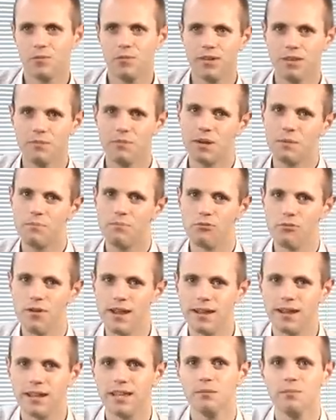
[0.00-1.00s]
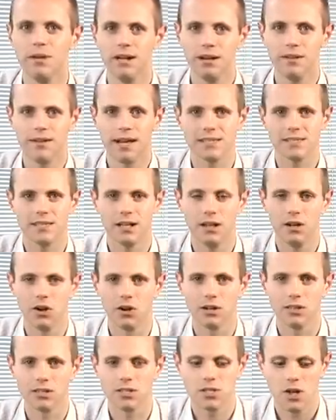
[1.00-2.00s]
with a big break in the middle. That's the
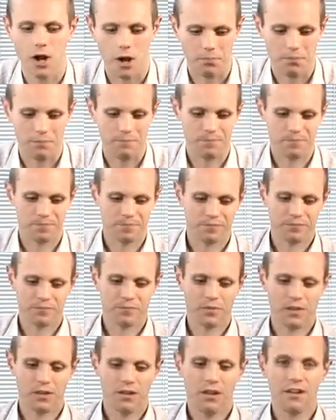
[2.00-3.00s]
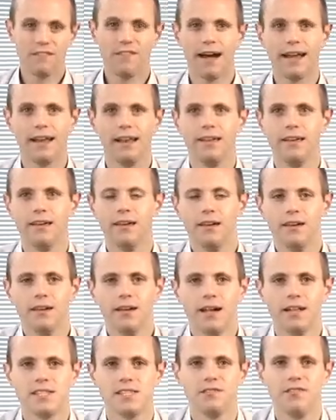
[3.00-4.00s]
glottal stop. Finally,
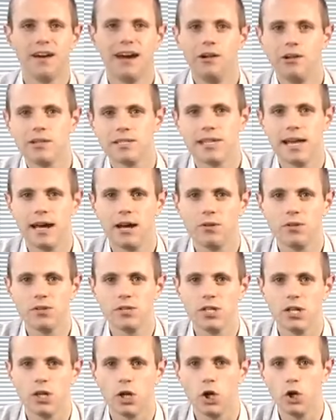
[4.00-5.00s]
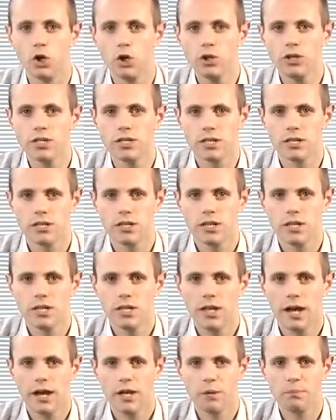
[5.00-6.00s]
it's the vowel sounds in good
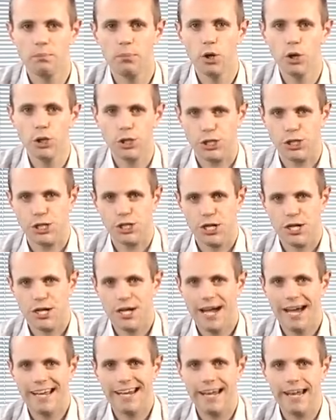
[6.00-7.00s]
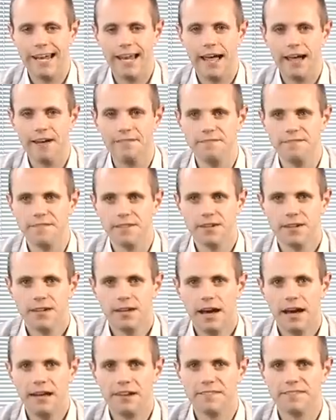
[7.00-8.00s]
and push and love
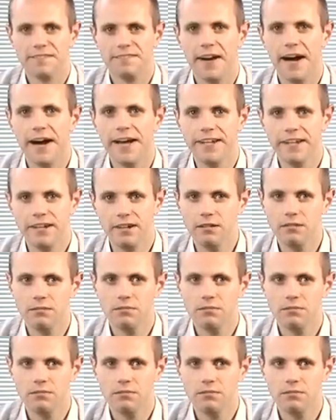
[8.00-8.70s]
and fun.